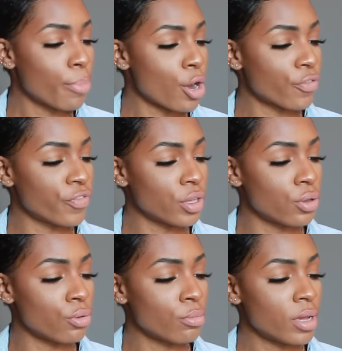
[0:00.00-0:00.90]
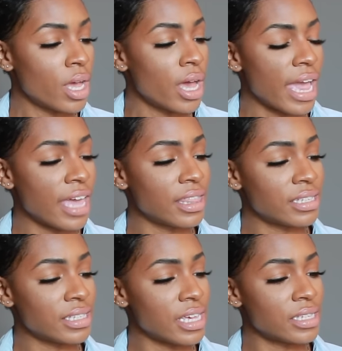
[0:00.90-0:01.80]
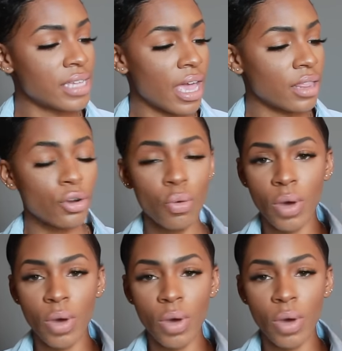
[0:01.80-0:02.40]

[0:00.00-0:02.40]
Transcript: perfume and this is a little